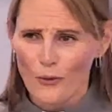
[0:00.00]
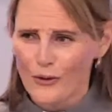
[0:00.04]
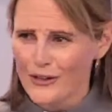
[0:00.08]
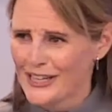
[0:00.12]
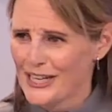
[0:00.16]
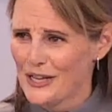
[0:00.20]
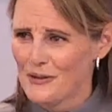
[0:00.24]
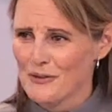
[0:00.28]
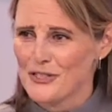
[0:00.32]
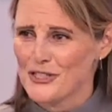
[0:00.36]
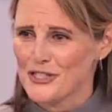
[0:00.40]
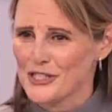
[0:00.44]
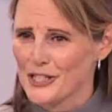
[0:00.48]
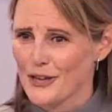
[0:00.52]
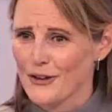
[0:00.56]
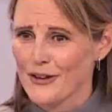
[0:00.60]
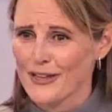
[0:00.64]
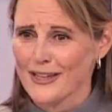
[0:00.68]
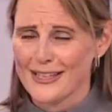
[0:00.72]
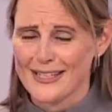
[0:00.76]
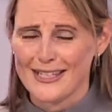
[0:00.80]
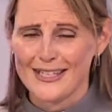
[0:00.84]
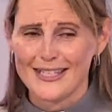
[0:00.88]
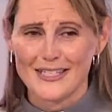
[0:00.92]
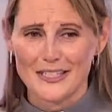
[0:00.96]
What he was
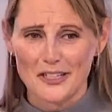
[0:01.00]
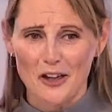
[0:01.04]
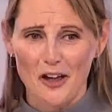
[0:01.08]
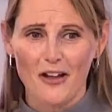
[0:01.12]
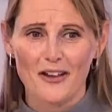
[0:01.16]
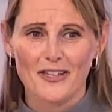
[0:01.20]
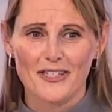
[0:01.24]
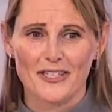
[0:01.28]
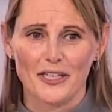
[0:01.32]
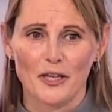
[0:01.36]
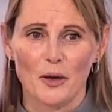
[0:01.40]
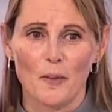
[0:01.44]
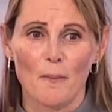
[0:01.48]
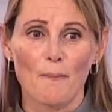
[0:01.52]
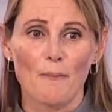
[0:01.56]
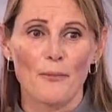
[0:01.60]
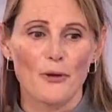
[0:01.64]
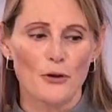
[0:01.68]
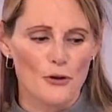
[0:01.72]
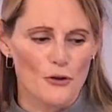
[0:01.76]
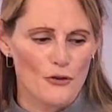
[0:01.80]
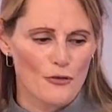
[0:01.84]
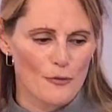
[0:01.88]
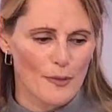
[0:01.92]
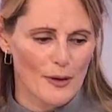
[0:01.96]
doing is starting a
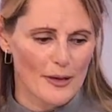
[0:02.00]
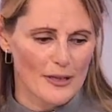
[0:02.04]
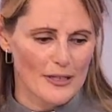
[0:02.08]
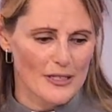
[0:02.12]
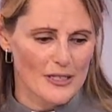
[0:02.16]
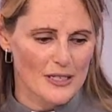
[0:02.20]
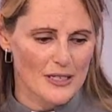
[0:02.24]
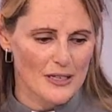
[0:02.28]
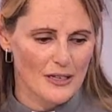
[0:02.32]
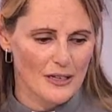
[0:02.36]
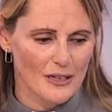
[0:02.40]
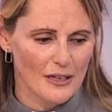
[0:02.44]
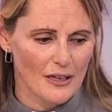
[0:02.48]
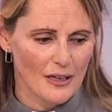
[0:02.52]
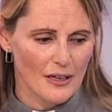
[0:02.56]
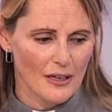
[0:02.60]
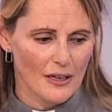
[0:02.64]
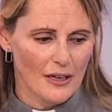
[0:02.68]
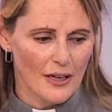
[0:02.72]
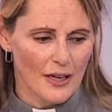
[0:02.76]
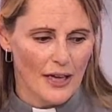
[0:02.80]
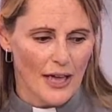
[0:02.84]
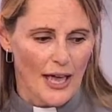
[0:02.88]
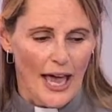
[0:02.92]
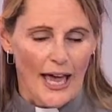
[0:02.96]
movement
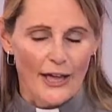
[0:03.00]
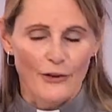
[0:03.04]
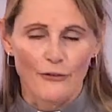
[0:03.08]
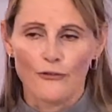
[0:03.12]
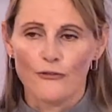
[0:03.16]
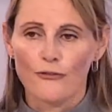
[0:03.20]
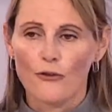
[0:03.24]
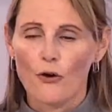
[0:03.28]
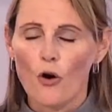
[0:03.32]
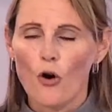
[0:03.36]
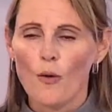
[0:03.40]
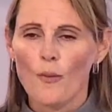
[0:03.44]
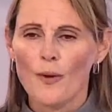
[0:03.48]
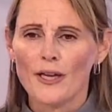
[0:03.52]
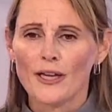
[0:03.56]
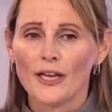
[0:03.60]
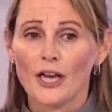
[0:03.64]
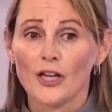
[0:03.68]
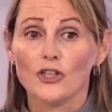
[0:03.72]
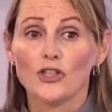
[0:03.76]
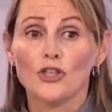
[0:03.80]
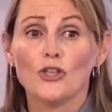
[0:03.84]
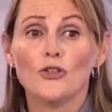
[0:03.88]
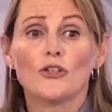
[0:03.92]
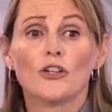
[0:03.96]
and
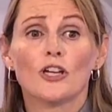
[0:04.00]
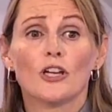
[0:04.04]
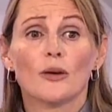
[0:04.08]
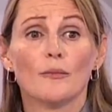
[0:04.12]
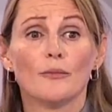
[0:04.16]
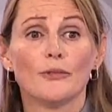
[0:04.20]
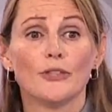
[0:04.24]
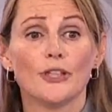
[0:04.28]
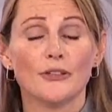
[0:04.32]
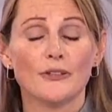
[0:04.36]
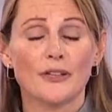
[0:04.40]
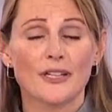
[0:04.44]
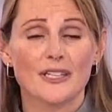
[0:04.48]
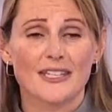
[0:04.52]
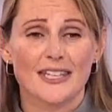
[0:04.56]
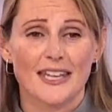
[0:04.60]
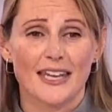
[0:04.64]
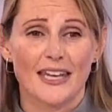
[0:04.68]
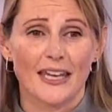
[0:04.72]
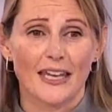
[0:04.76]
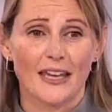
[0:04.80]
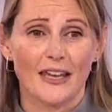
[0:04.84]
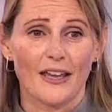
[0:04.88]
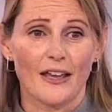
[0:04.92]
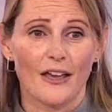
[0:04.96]
forming a new
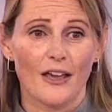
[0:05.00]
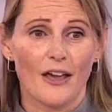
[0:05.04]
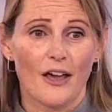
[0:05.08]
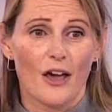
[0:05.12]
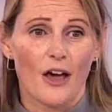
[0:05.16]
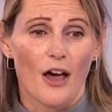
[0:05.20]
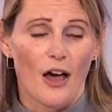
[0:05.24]
community,